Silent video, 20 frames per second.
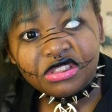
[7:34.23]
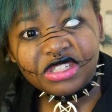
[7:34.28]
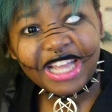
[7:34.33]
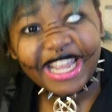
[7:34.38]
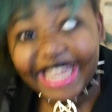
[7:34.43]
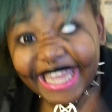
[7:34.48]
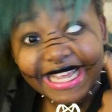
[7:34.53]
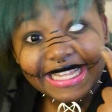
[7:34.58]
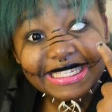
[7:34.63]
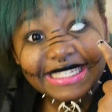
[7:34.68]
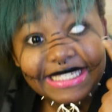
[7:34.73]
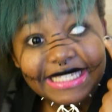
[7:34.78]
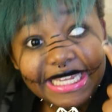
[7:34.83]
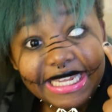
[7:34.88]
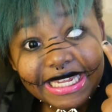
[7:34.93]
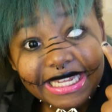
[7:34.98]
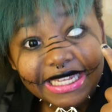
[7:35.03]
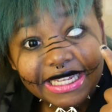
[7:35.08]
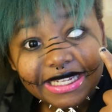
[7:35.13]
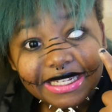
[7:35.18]
I can't
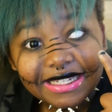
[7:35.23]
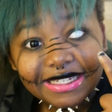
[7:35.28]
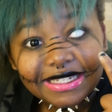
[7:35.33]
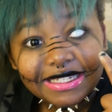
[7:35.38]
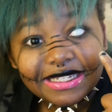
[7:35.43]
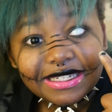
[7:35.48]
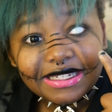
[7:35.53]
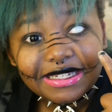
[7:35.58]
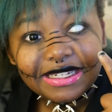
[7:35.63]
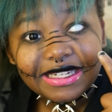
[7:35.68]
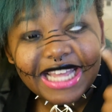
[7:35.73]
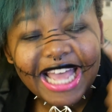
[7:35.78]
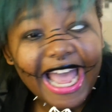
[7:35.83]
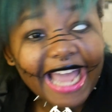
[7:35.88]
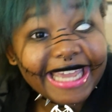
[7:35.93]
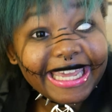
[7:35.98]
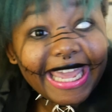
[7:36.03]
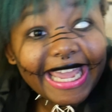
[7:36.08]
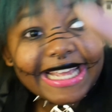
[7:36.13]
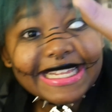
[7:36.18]
see. I
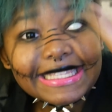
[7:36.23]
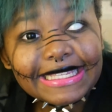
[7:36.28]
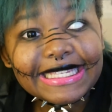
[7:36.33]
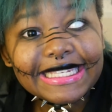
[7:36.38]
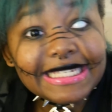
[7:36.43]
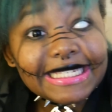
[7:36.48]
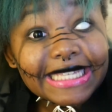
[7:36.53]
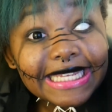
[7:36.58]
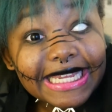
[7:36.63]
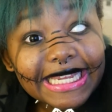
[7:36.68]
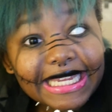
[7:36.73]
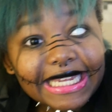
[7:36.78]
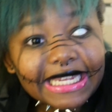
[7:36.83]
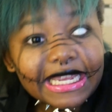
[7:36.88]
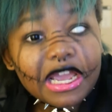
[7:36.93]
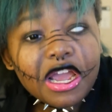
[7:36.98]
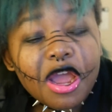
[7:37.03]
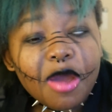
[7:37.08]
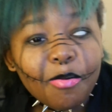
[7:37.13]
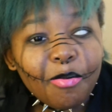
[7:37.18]
can't
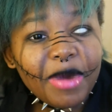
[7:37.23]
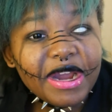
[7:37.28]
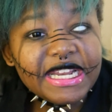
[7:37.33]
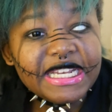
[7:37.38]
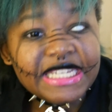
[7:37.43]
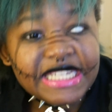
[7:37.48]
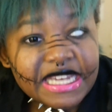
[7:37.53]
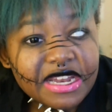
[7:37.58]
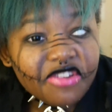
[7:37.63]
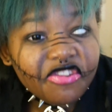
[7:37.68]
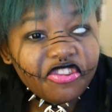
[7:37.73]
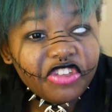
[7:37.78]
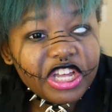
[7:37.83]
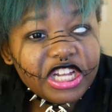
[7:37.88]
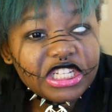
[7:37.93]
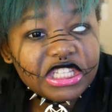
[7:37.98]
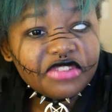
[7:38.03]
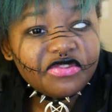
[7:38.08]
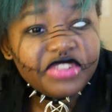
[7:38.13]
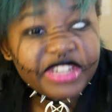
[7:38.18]
see. My
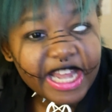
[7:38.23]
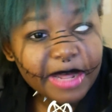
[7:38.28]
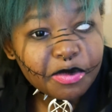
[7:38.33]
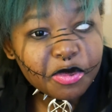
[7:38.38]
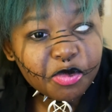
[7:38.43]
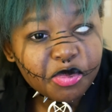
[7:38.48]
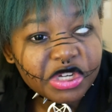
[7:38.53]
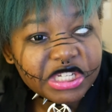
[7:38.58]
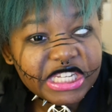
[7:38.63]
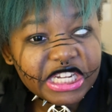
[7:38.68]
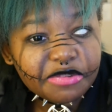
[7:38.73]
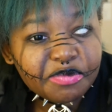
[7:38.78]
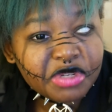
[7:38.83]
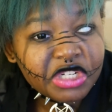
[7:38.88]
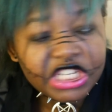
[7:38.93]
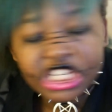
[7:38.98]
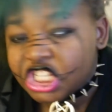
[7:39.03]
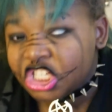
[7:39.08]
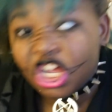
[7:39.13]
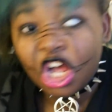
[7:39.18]
field of depth
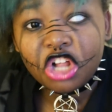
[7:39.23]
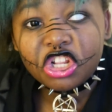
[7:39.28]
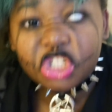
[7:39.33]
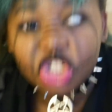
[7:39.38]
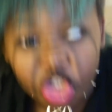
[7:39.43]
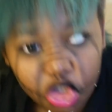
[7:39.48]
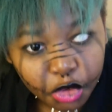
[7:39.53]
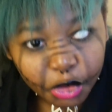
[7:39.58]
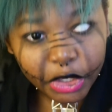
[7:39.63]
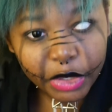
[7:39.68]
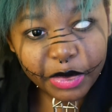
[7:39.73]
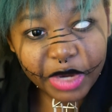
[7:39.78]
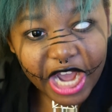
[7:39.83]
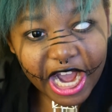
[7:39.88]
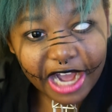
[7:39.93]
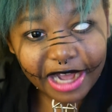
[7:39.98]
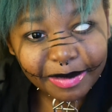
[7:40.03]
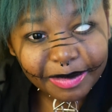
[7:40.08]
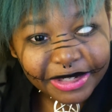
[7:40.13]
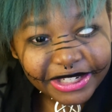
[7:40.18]
perception is all screwed
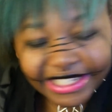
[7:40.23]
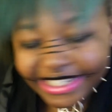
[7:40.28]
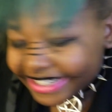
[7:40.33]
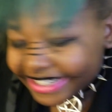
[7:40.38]
up.